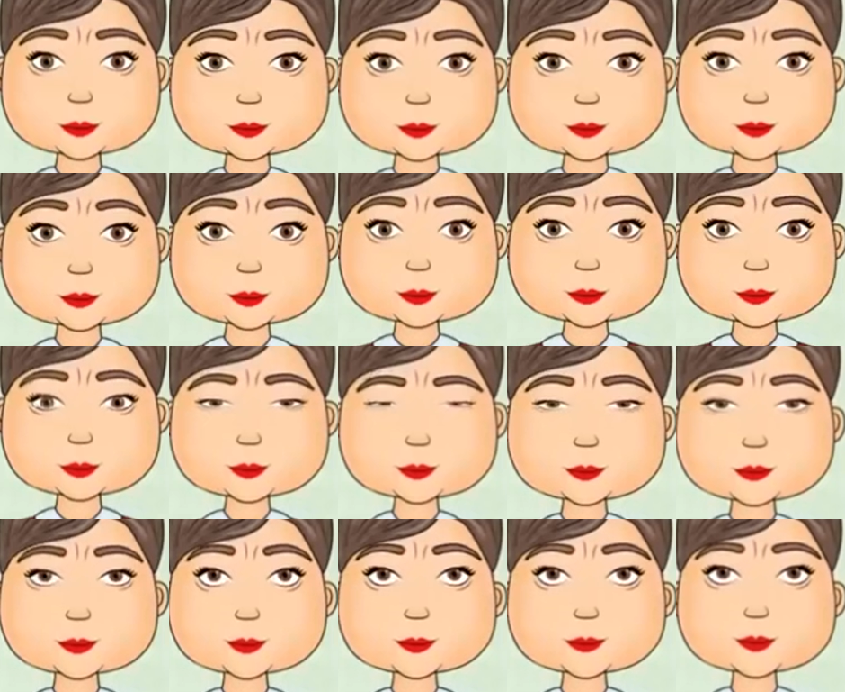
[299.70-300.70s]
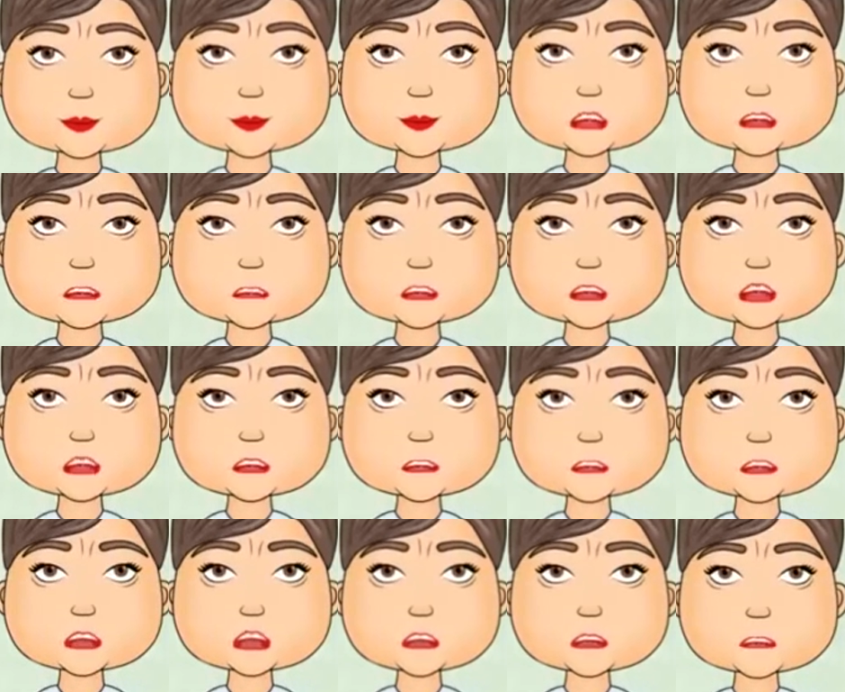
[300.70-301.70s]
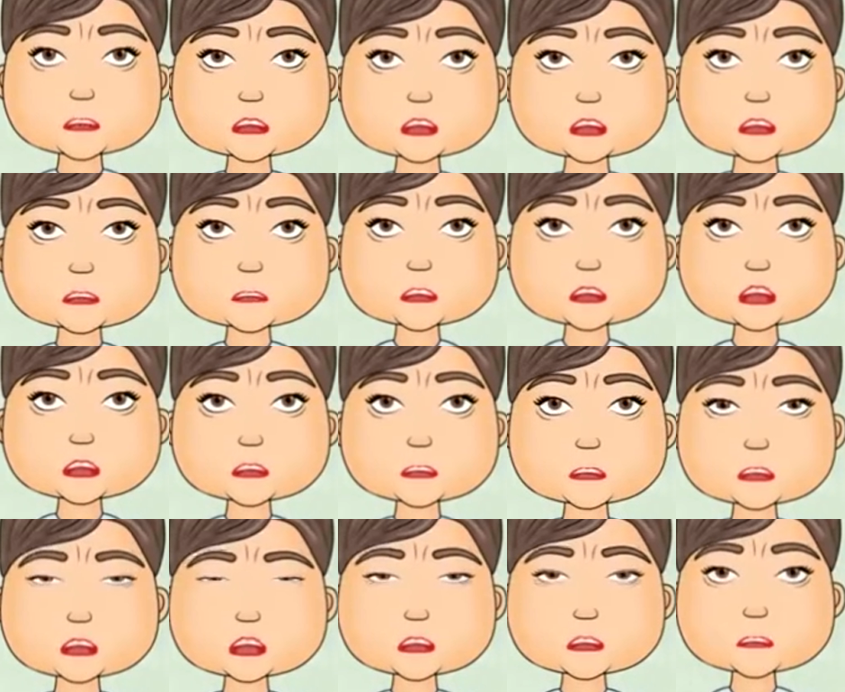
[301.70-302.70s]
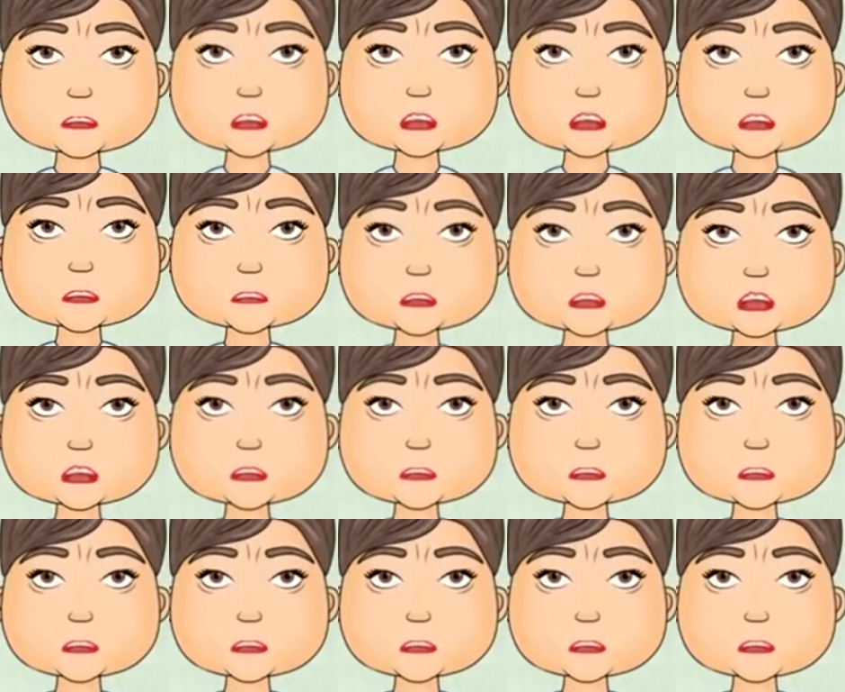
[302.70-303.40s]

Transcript: She would raise her hands to the sky and would read prayers aloud.